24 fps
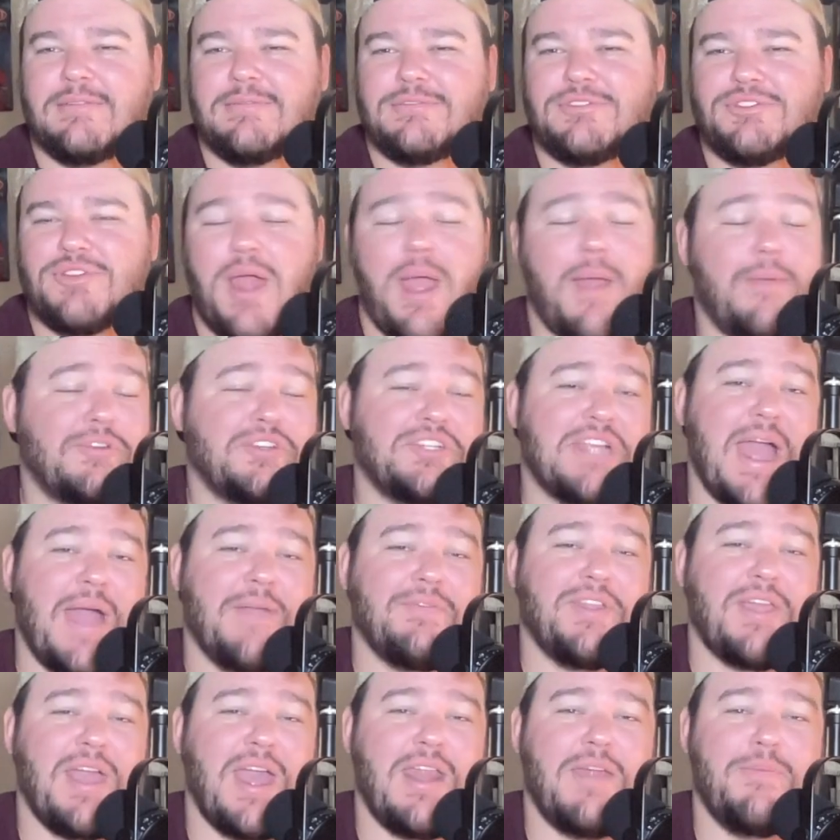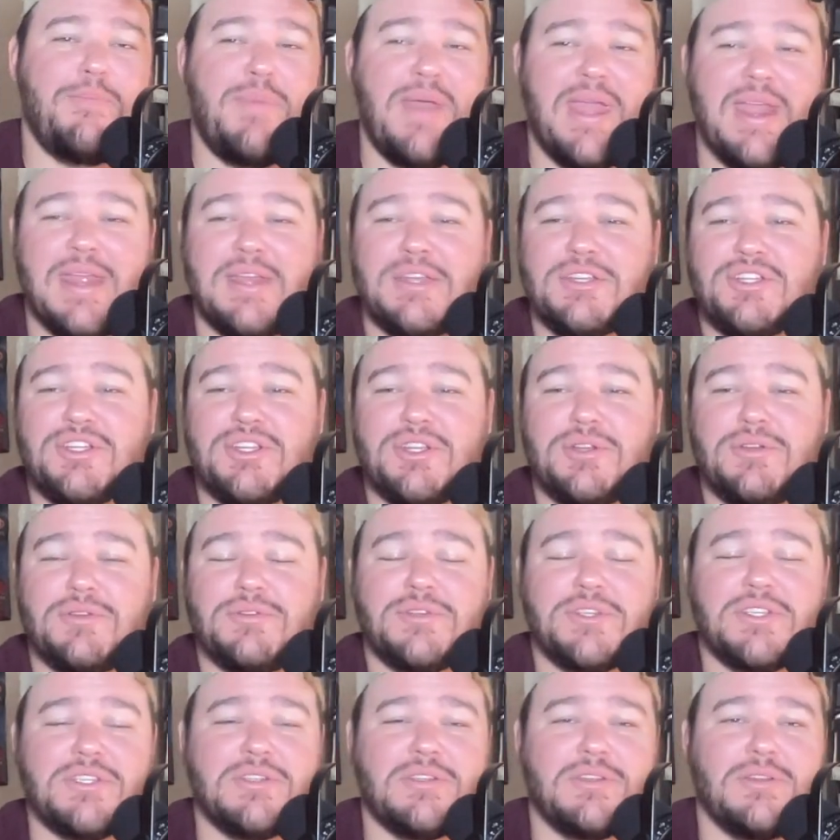Drivers have to kind of pick and
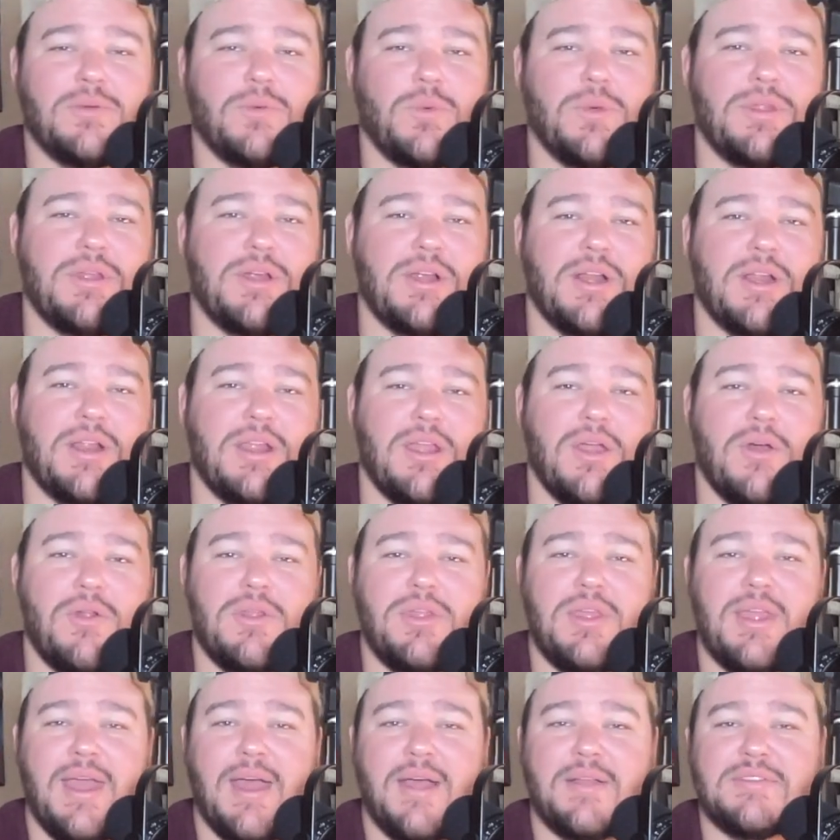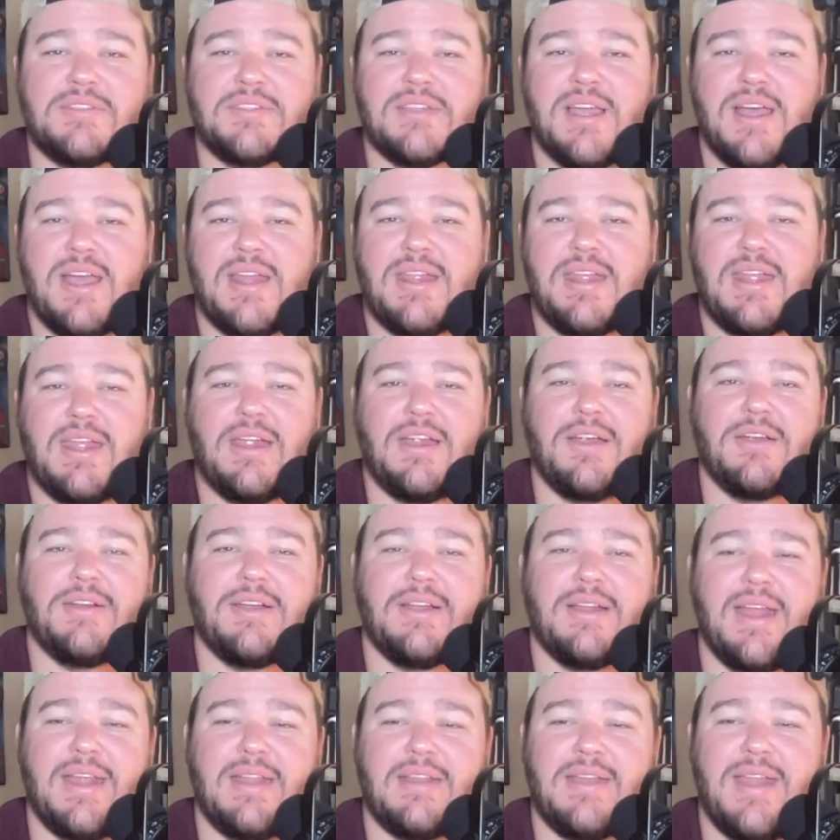choose when they're going to go to the outside here,
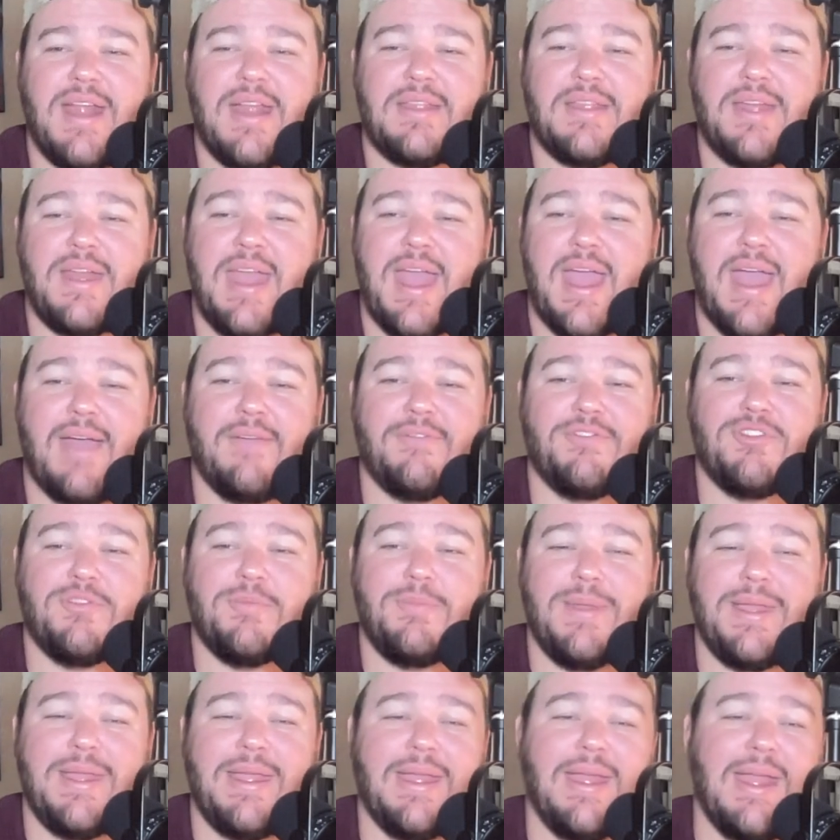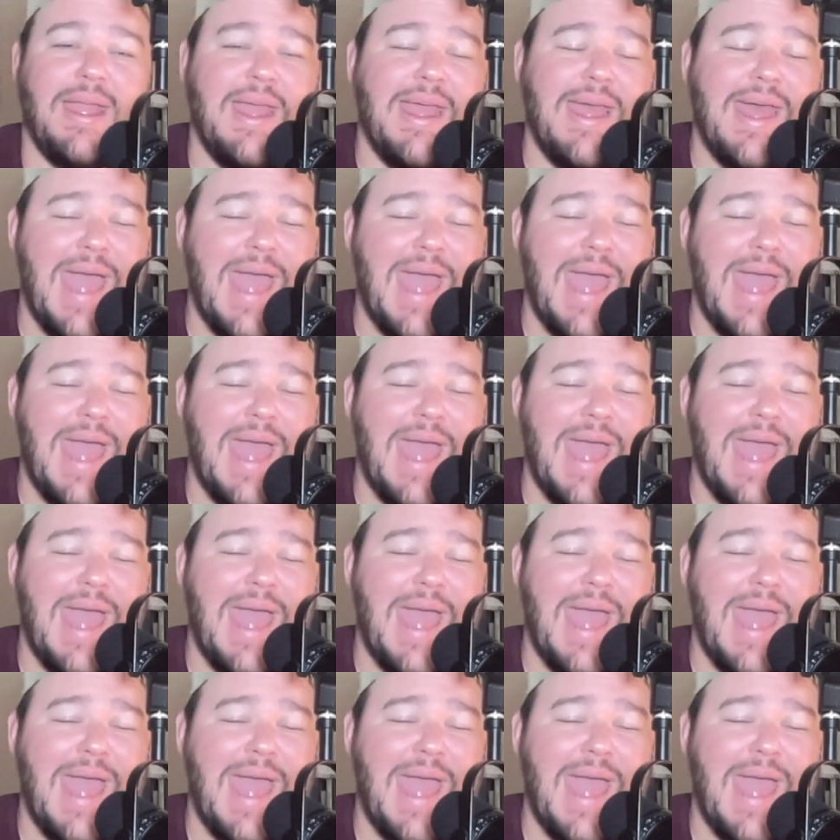and they have to be